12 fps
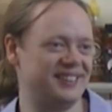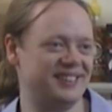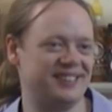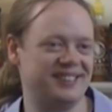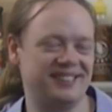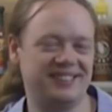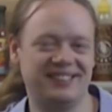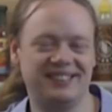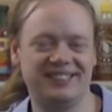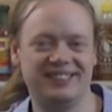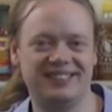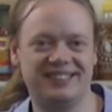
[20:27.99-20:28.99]

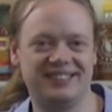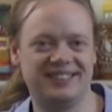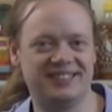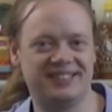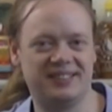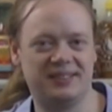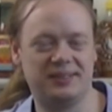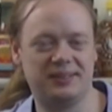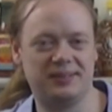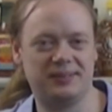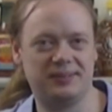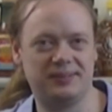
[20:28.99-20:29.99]

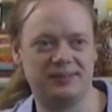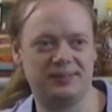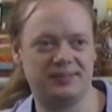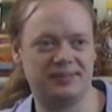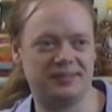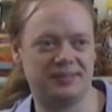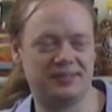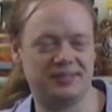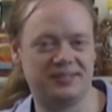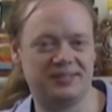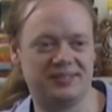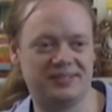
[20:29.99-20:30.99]

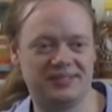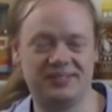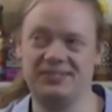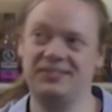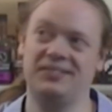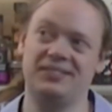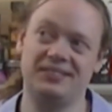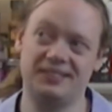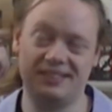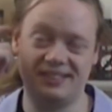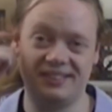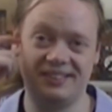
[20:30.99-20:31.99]
(not speaking)